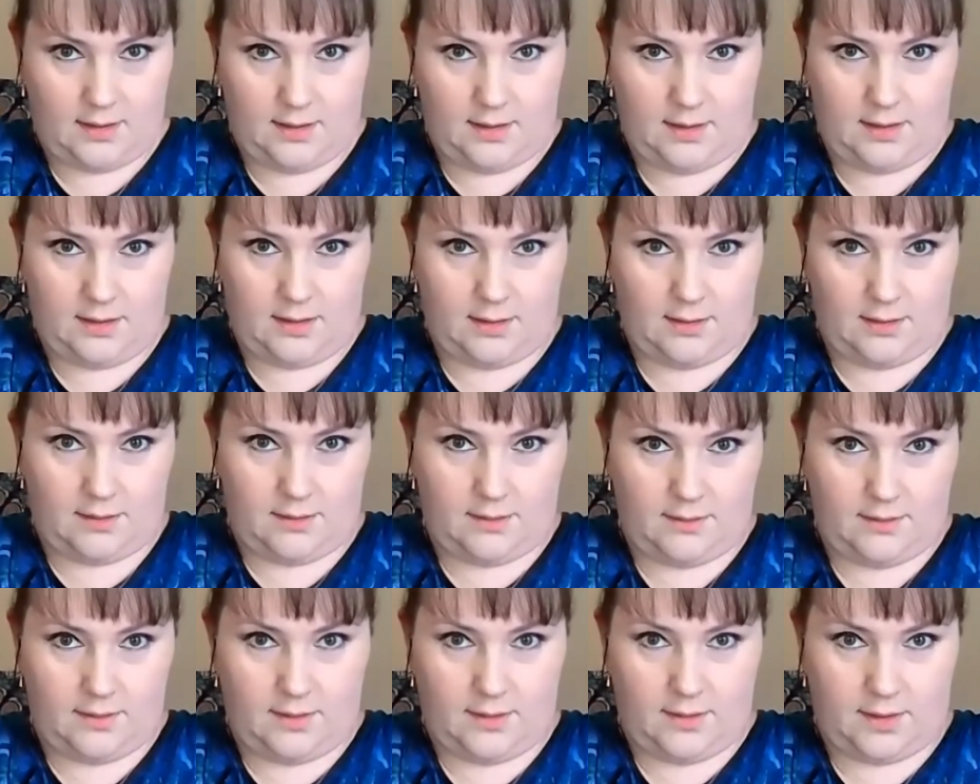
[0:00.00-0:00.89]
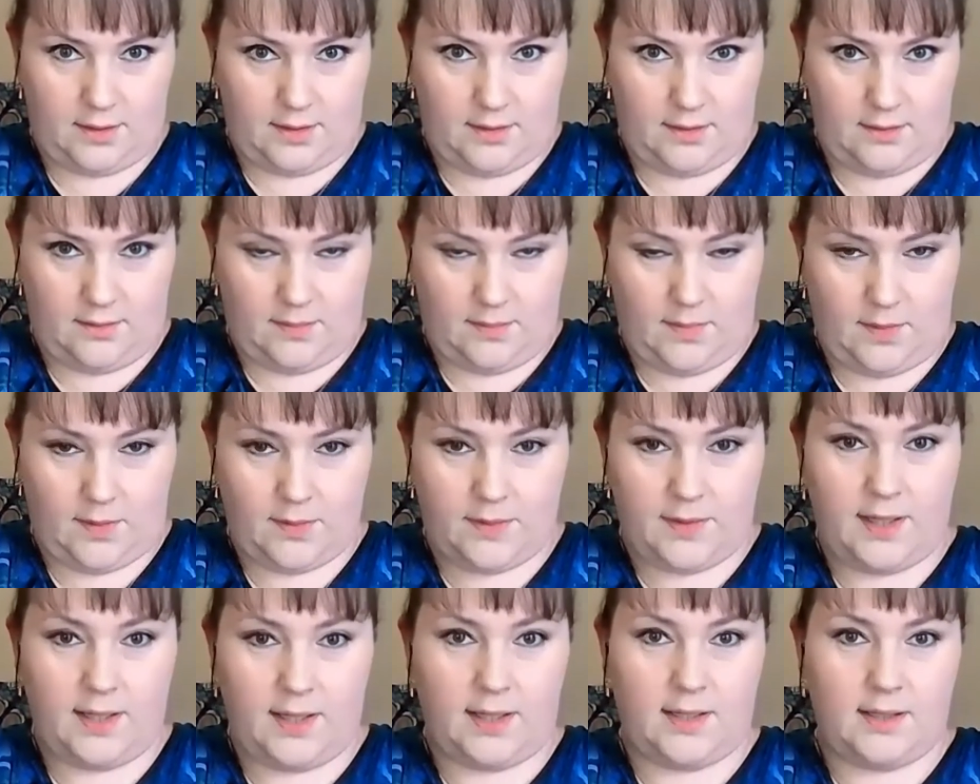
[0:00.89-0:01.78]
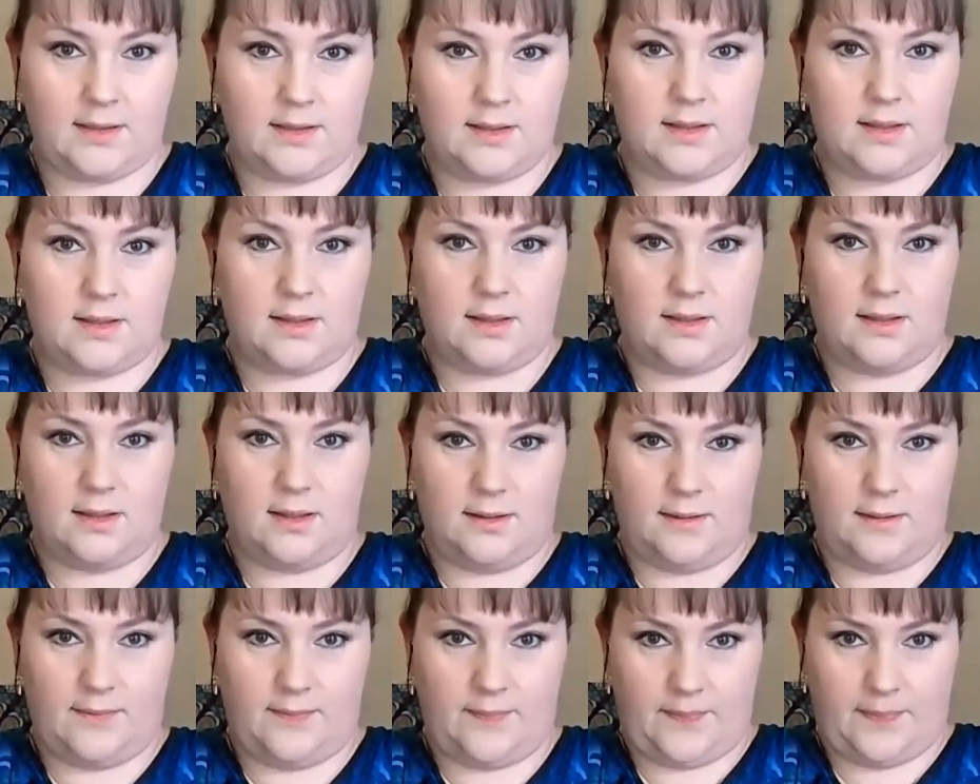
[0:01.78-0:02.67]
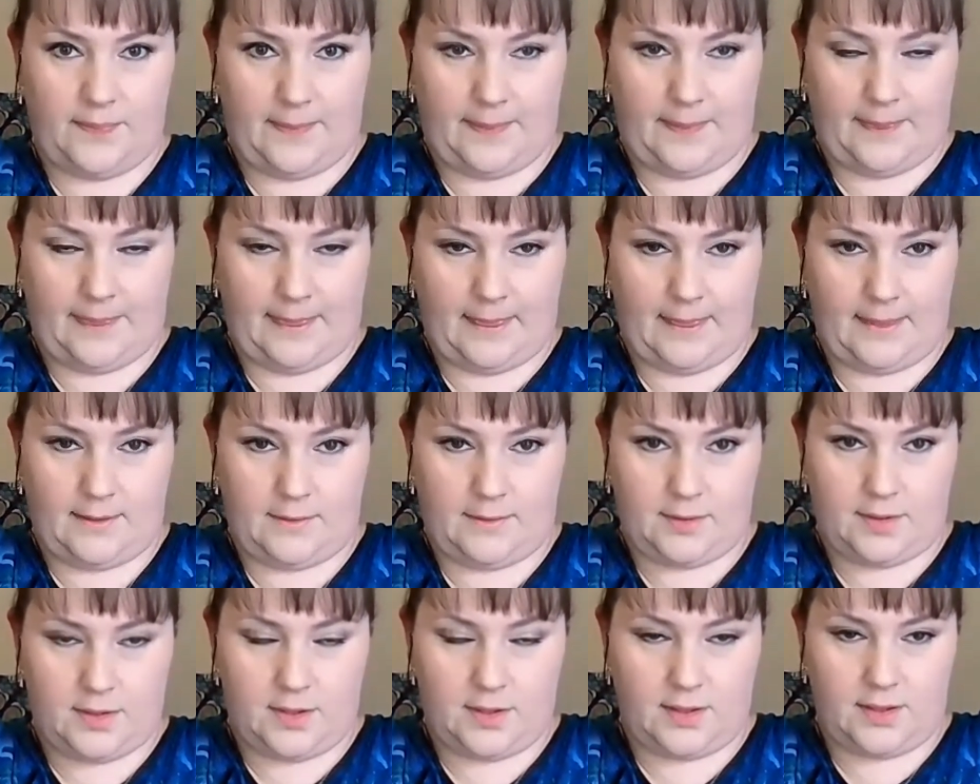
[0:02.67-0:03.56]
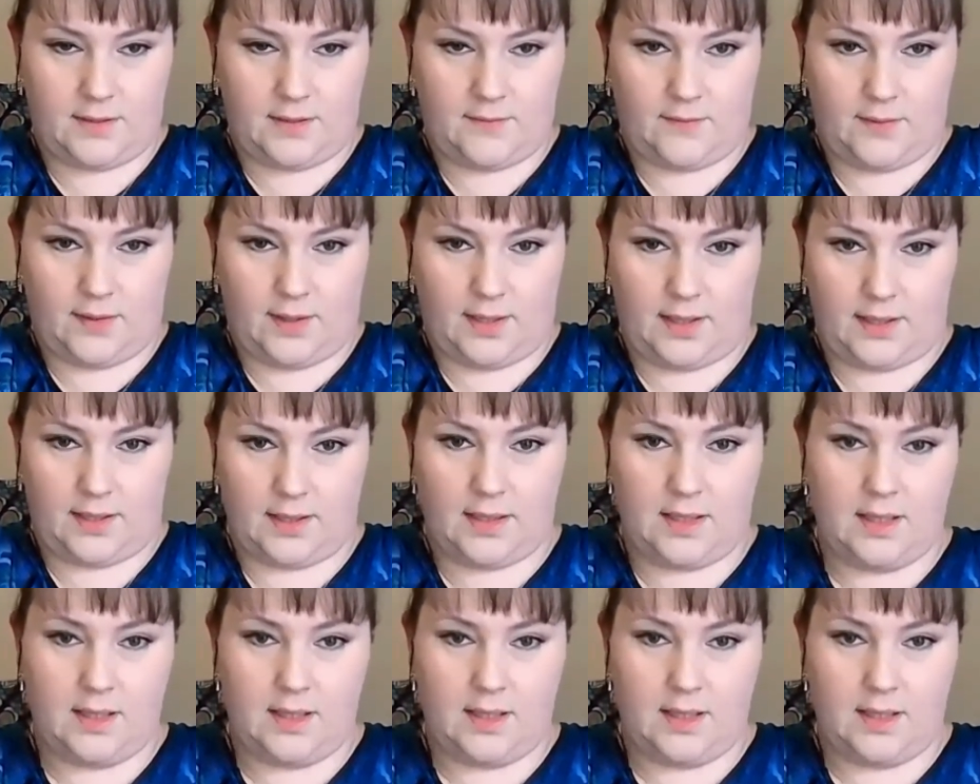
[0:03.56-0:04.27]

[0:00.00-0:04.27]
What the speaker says: You know, you can do both hands, which is fine.